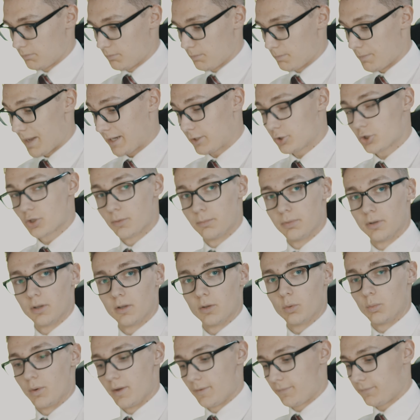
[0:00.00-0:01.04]

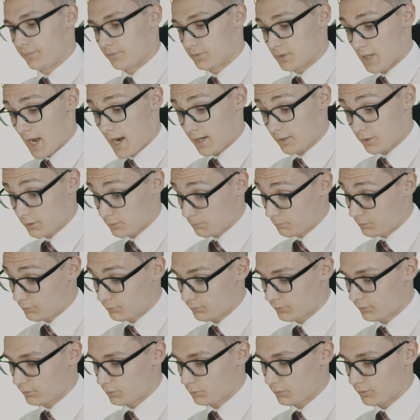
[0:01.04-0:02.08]
matchable with darker
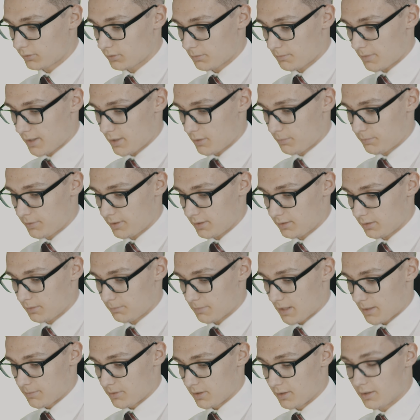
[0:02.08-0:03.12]
blue suits in my opinion,
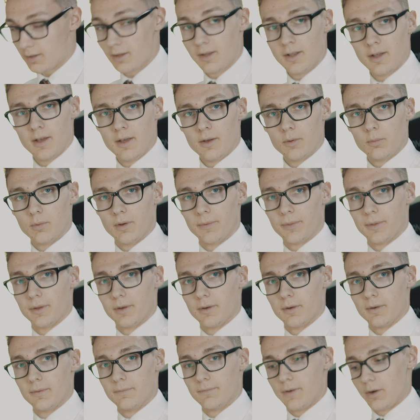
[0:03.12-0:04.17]
maybe with
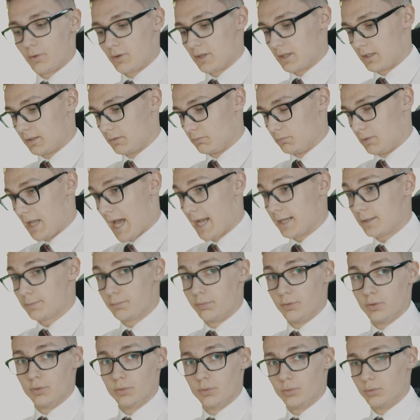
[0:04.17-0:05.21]
a very light
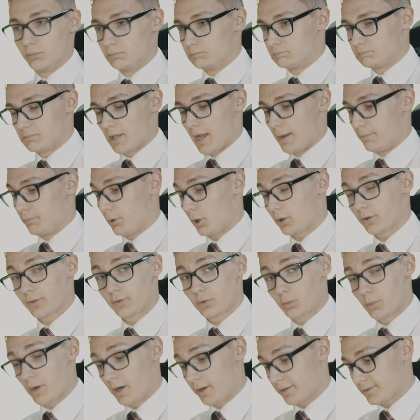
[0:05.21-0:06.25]
blue, yeah, pocket
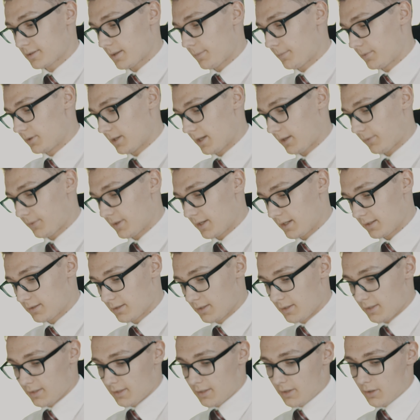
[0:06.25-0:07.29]
square or something like
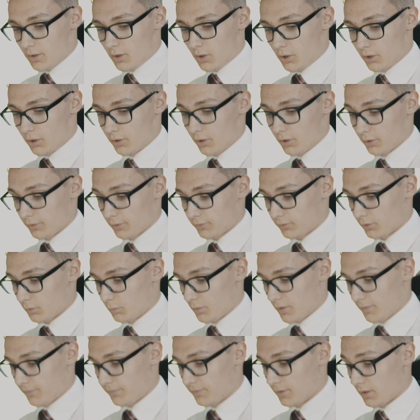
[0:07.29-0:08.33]
that, or also
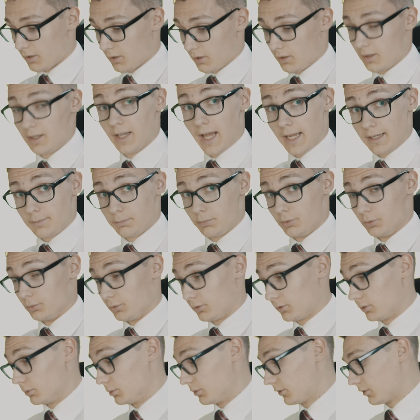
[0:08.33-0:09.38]
with light blue
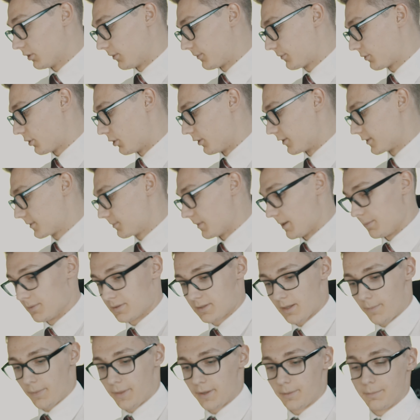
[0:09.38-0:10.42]
suits, of course, maybe
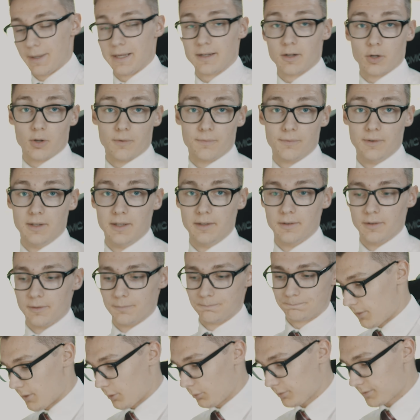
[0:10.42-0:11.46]
something made out of
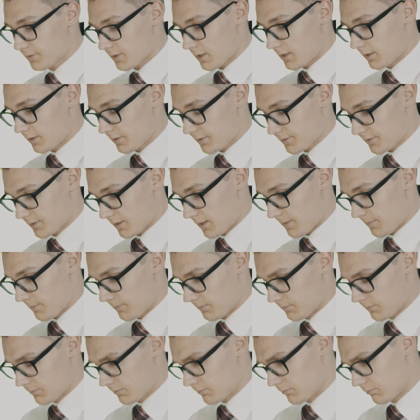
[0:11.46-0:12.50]
linen. Those are
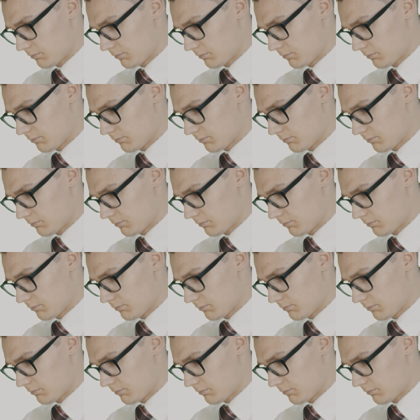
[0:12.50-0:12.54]
some,